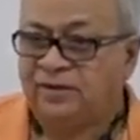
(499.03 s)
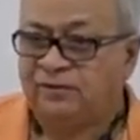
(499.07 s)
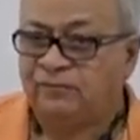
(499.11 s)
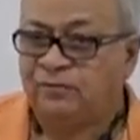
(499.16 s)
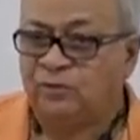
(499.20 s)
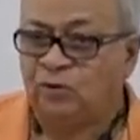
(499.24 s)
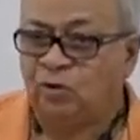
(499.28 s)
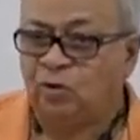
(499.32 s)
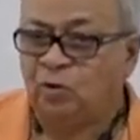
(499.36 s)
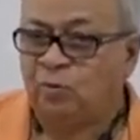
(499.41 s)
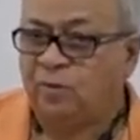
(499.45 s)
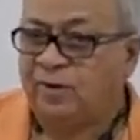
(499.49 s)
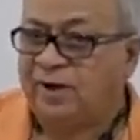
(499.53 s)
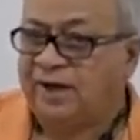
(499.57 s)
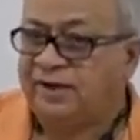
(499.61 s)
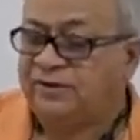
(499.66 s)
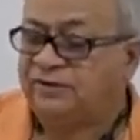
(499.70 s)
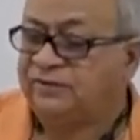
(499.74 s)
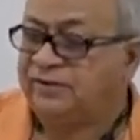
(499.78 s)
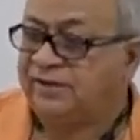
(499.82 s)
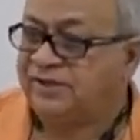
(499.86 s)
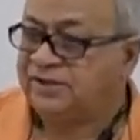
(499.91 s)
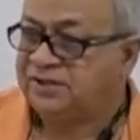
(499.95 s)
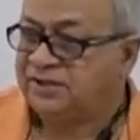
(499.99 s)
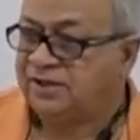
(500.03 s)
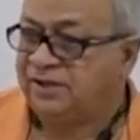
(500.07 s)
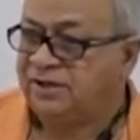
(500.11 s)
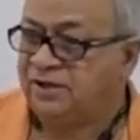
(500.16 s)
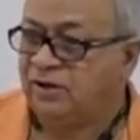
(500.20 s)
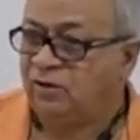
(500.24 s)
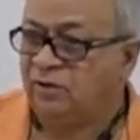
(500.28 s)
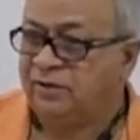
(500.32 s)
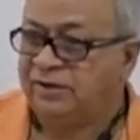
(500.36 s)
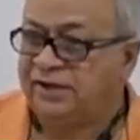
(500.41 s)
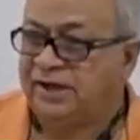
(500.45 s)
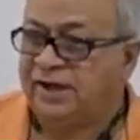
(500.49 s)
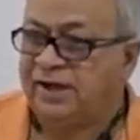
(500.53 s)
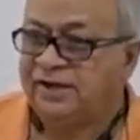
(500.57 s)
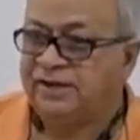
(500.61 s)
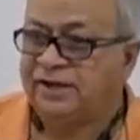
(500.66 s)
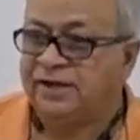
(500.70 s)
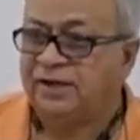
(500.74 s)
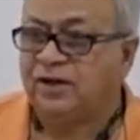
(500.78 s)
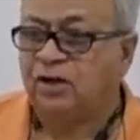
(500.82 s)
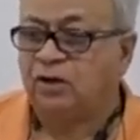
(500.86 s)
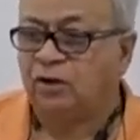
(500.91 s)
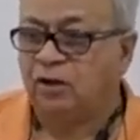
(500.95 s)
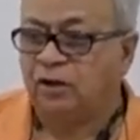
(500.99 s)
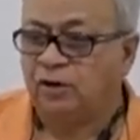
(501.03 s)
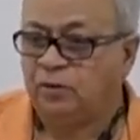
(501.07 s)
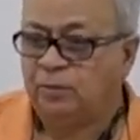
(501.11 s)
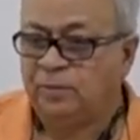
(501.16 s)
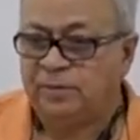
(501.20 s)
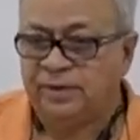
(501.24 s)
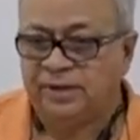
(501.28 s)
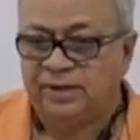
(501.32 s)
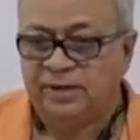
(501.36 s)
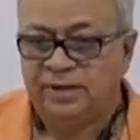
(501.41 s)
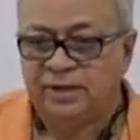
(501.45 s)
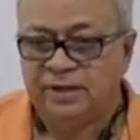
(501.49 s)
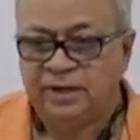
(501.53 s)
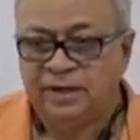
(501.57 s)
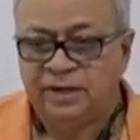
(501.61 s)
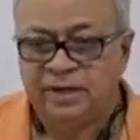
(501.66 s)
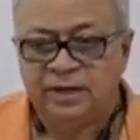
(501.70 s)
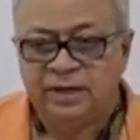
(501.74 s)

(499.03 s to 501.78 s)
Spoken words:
of globalization on Indian economy